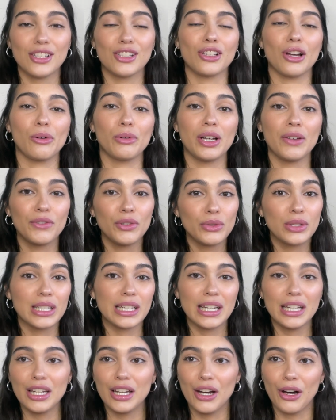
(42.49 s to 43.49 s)
So if you
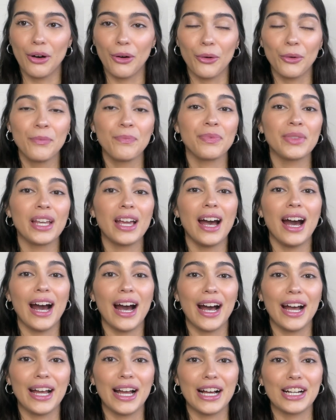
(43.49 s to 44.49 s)
didn't know,
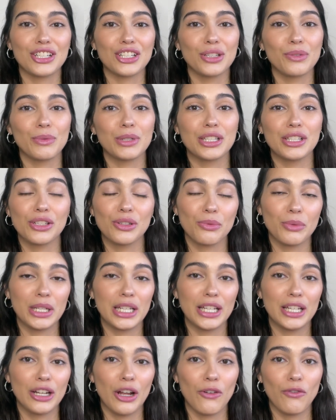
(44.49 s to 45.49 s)
I actually went to
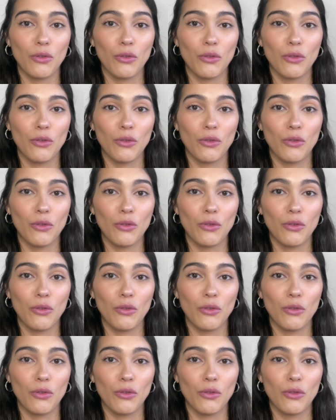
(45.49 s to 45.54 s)
Sweden